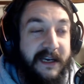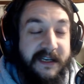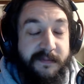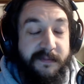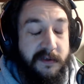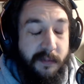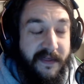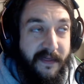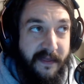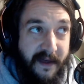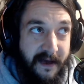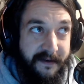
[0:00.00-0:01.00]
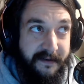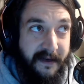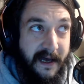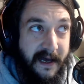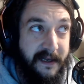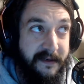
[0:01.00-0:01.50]
It's between that
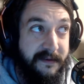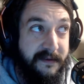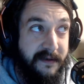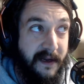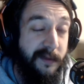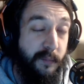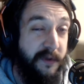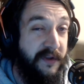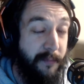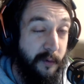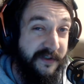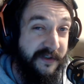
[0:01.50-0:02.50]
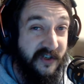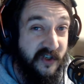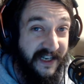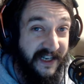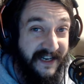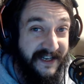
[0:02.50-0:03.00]
and "I hit him with the boots in
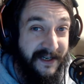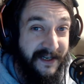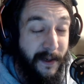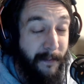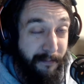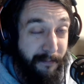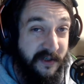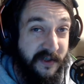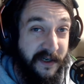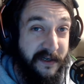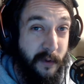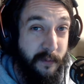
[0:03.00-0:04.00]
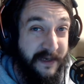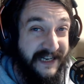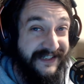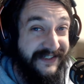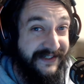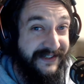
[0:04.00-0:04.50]
July, bitch I don't
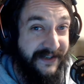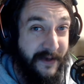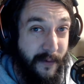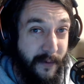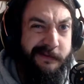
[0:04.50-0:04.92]
need snow."